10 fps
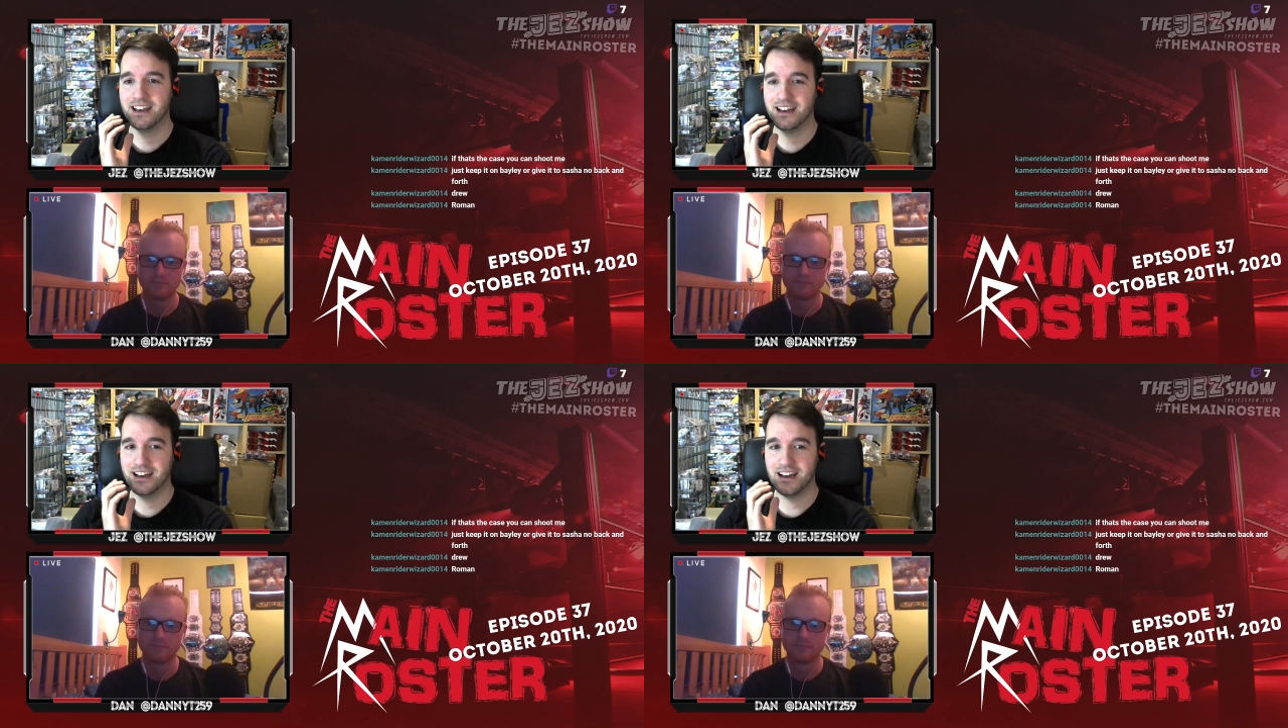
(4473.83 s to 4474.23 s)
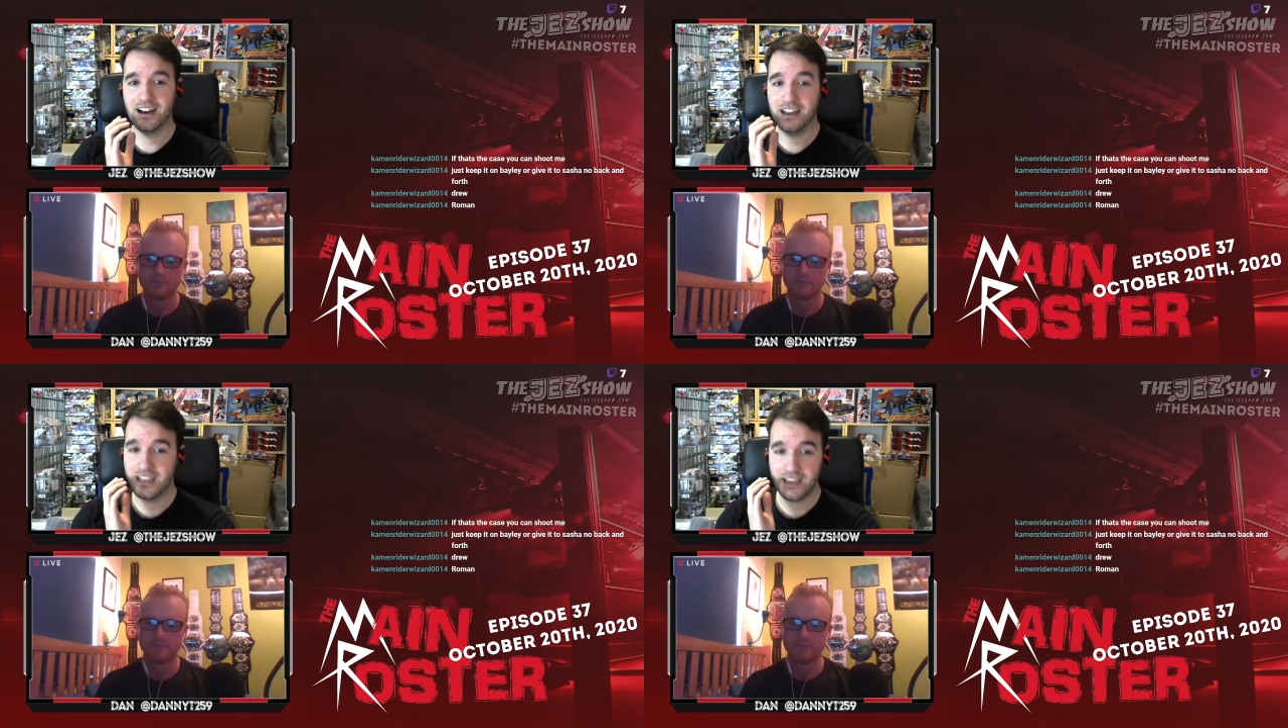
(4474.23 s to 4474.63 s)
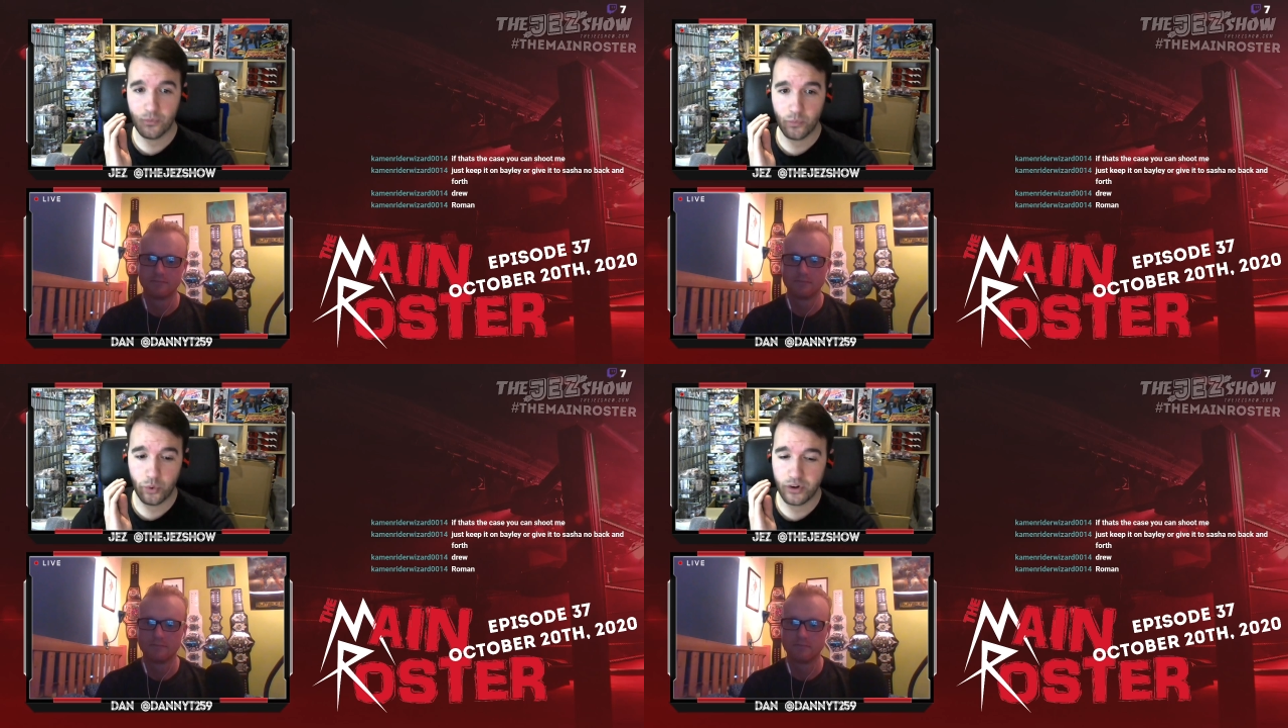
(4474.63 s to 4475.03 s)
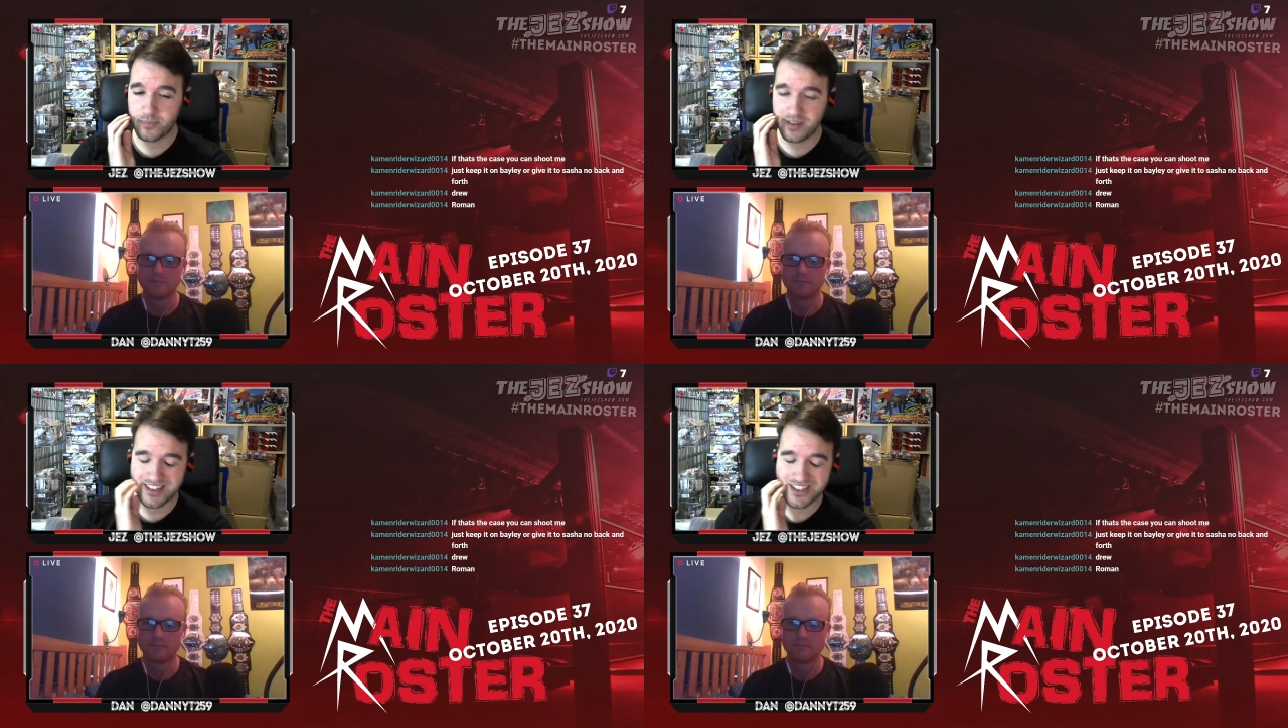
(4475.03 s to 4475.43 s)
I would
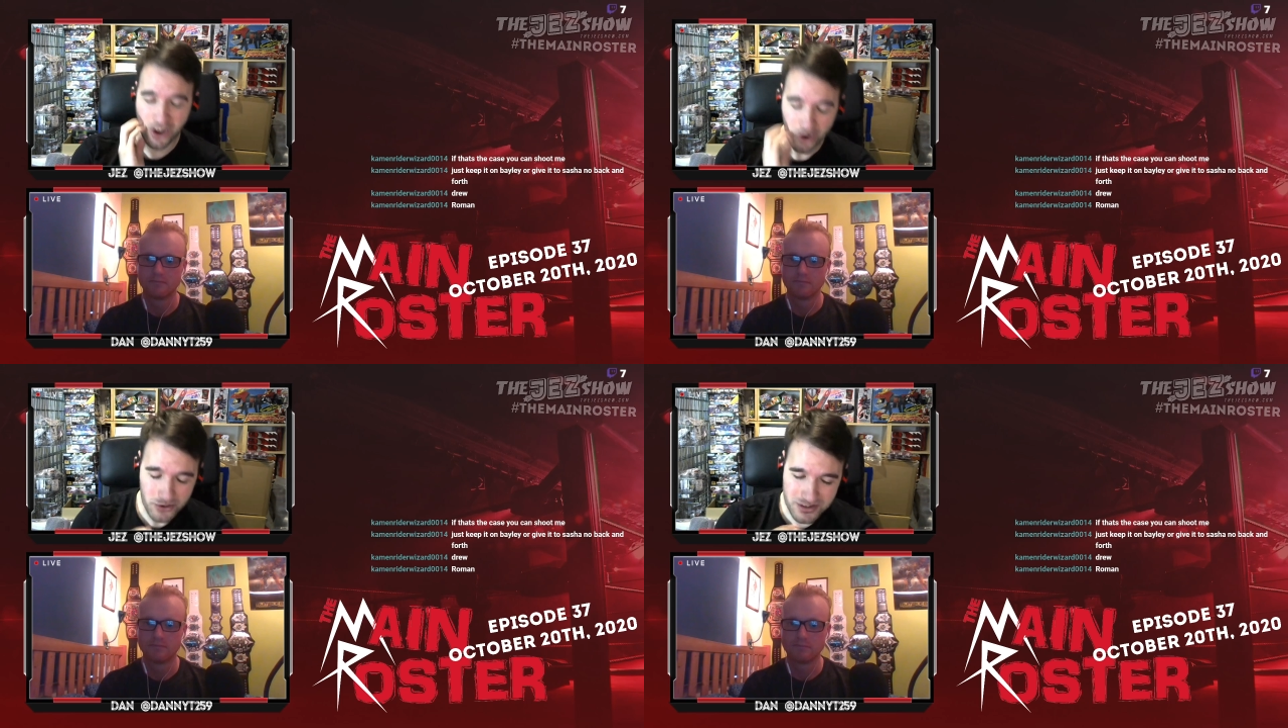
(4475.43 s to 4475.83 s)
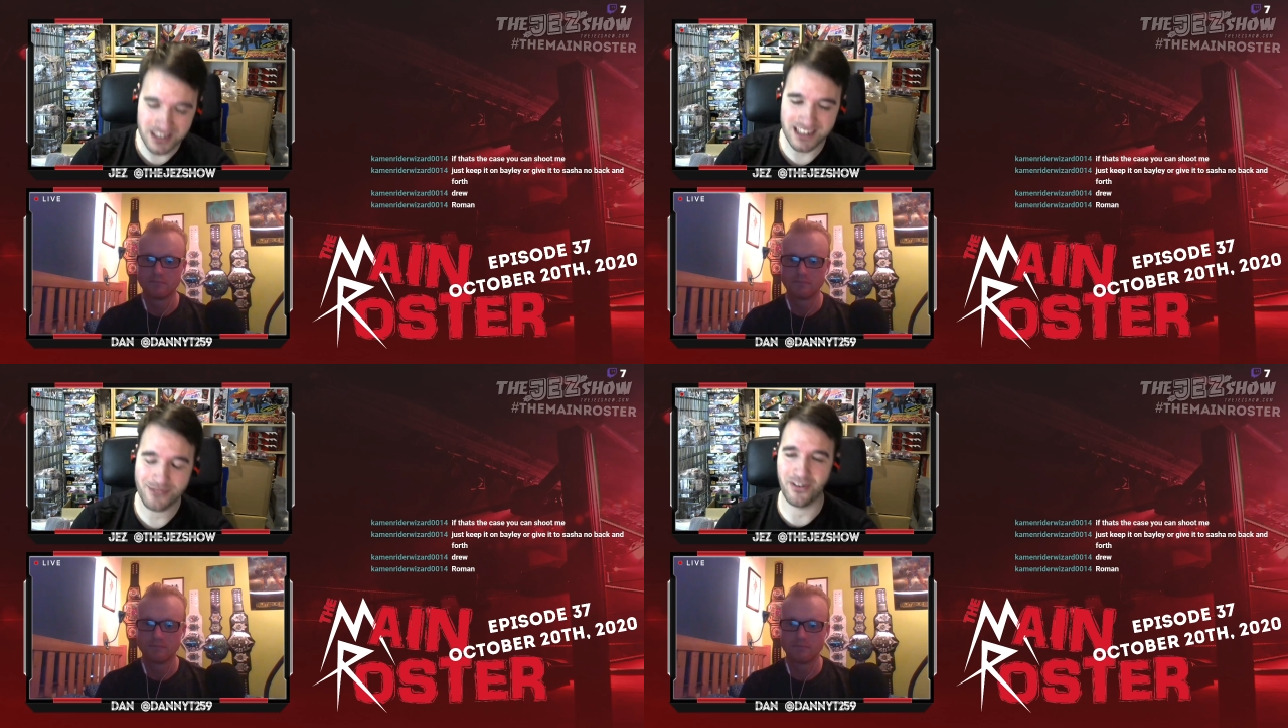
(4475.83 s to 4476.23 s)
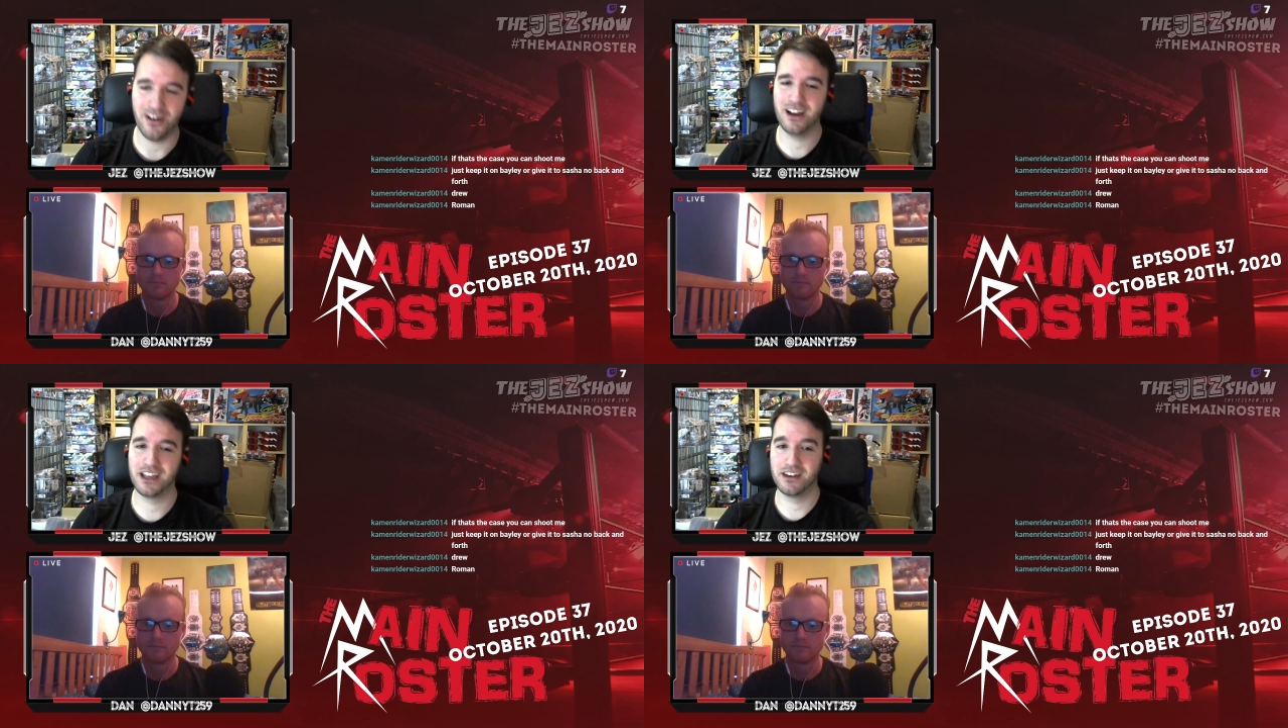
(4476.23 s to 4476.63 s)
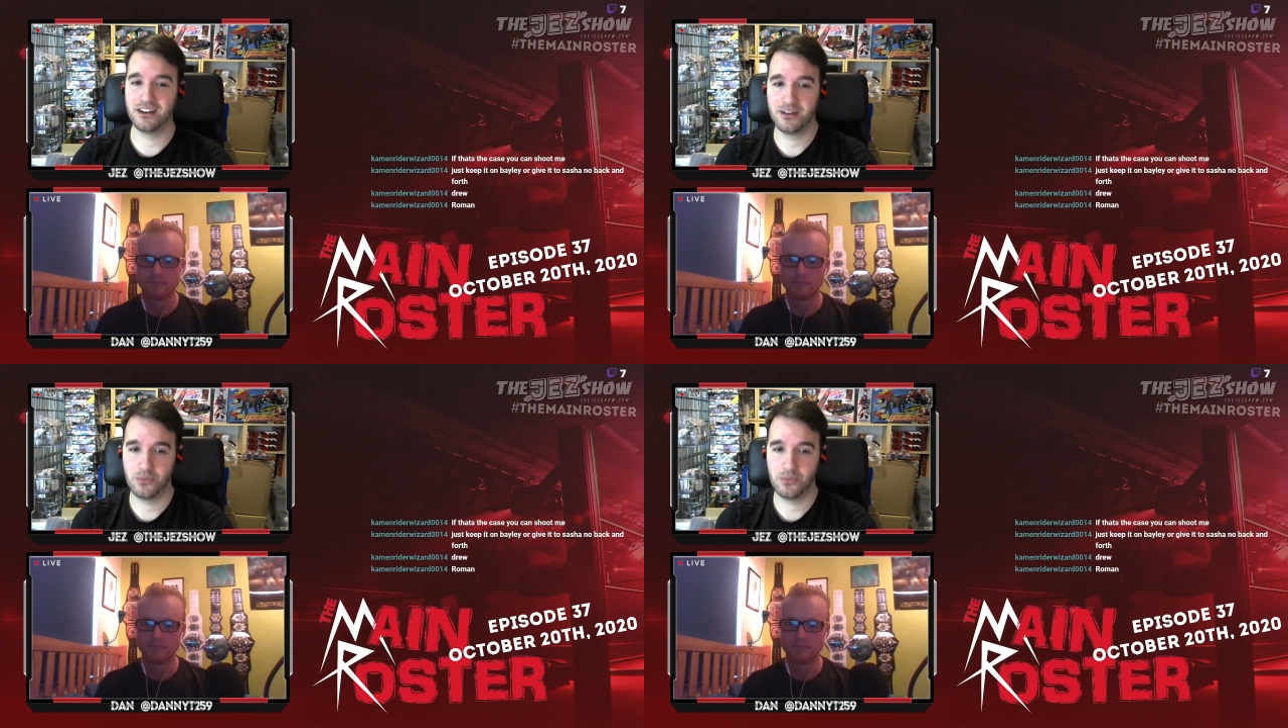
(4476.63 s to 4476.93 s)
be totally fine